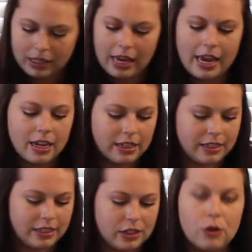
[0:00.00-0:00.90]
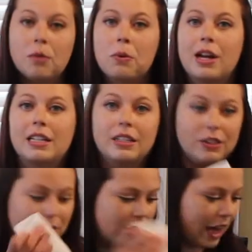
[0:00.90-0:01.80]
cakes, so I'm going to
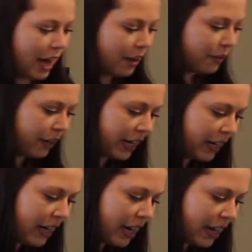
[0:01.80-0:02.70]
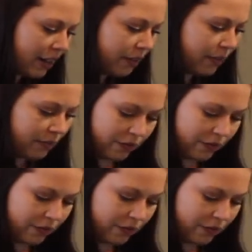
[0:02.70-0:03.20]
do that right now.